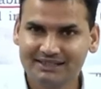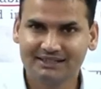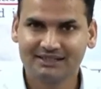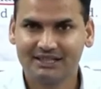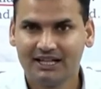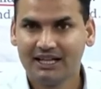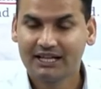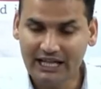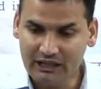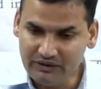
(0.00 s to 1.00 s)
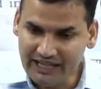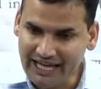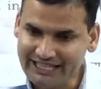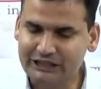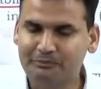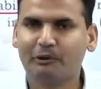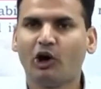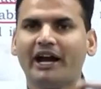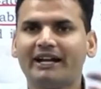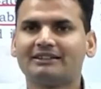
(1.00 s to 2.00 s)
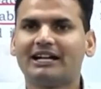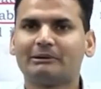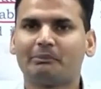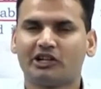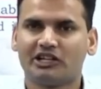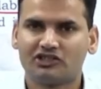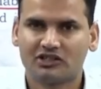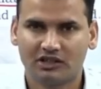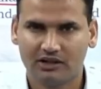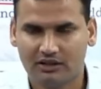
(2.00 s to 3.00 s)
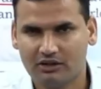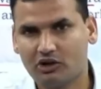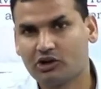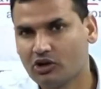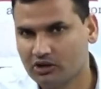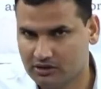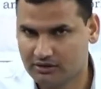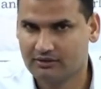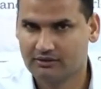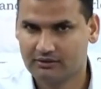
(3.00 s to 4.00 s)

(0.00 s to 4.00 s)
is, can we exploit that potential or not?